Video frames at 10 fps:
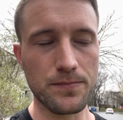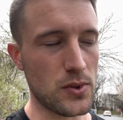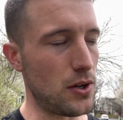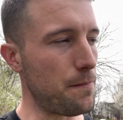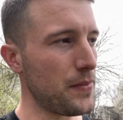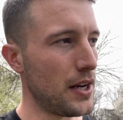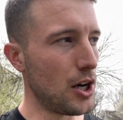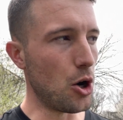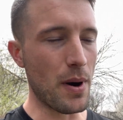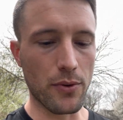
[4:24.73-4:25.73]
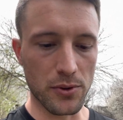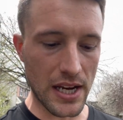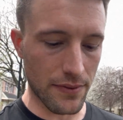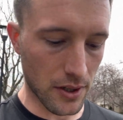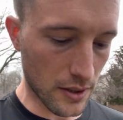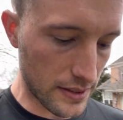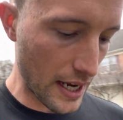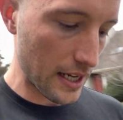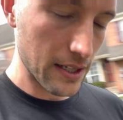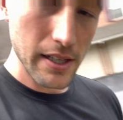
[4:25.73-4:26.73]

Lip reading: So hope everyone's having a good day.